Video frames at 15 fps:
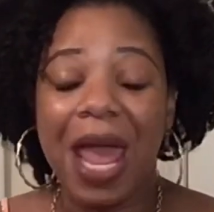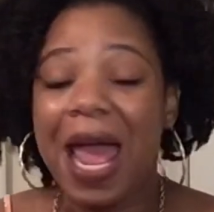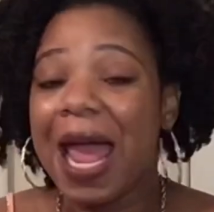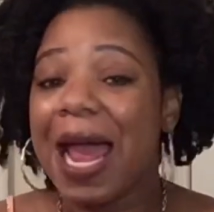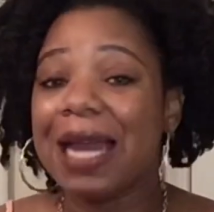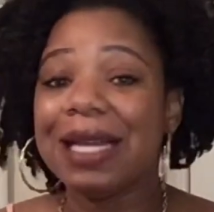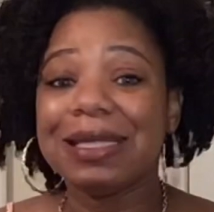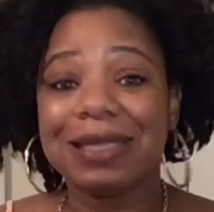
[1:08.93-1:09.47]

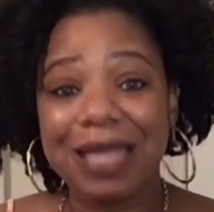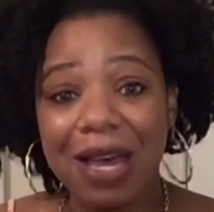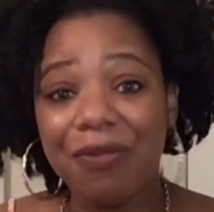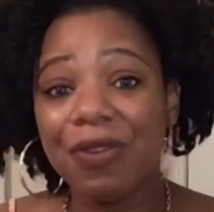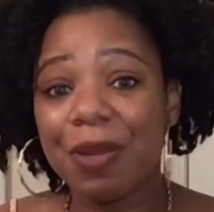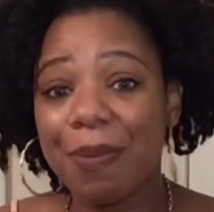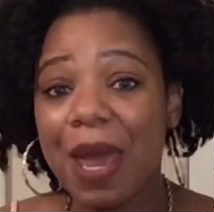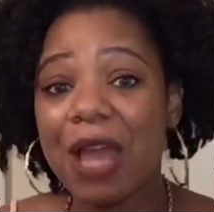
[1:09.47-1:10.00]
and it
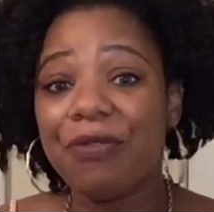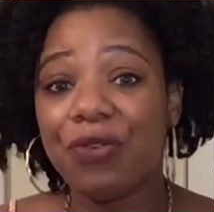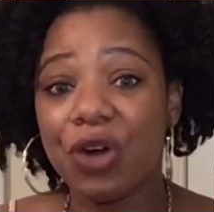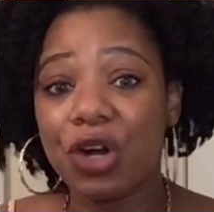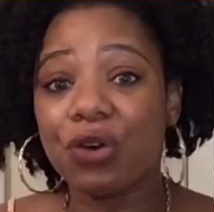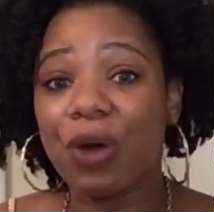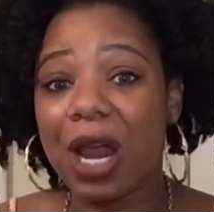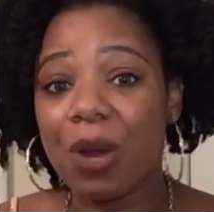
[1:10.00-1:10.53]
definitely made
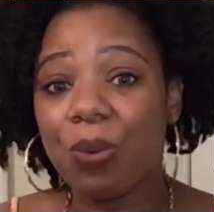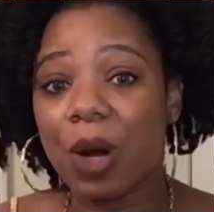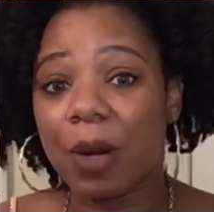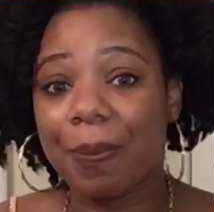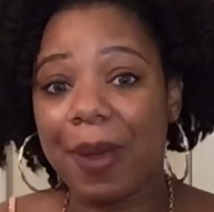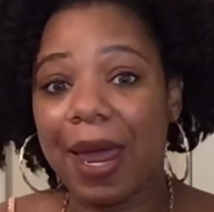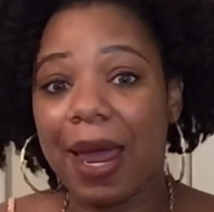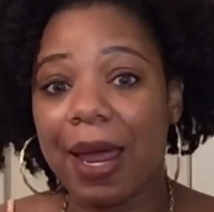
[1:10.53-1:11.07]
for a great
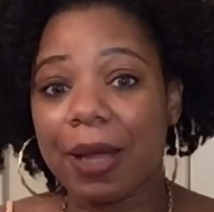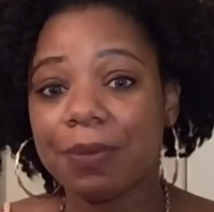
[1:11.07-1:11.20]
work bag.